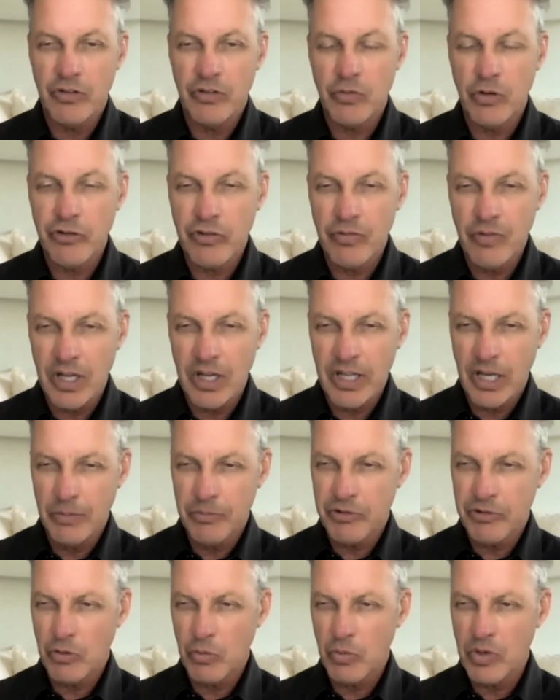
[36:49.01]
First of all, it
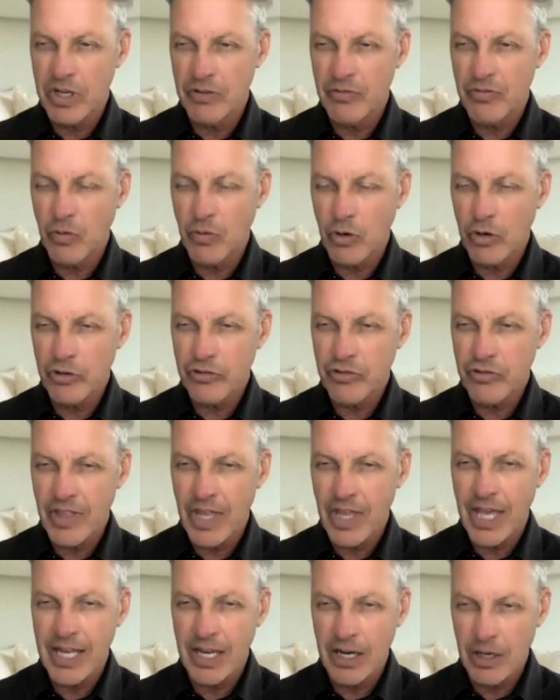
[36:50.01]
helps to reinforce
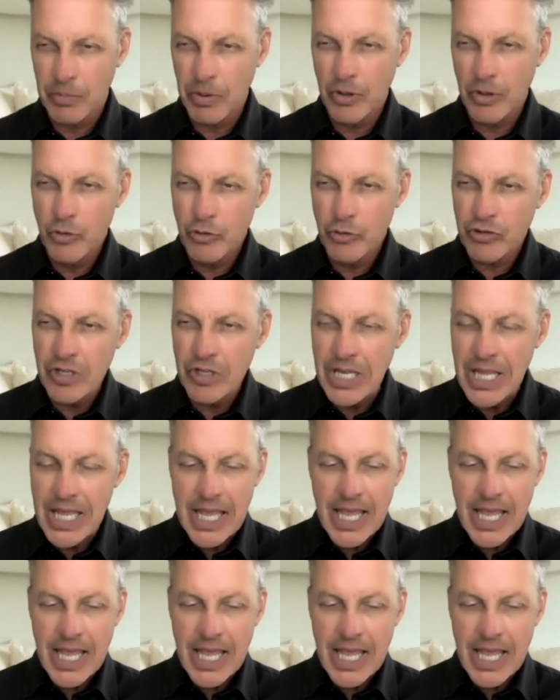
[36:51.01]
that air pollution